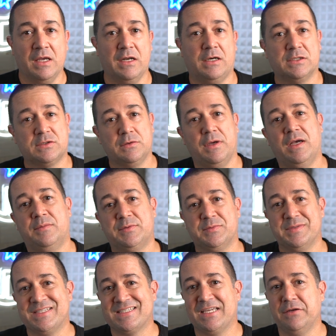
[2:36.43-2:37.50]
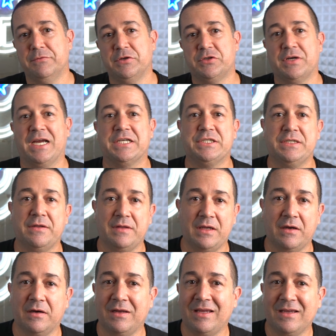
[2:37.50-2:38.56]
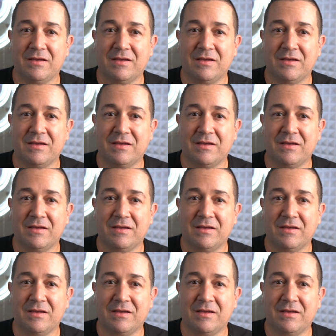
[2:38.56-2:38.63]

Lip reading: It also helps with skin retraction in the area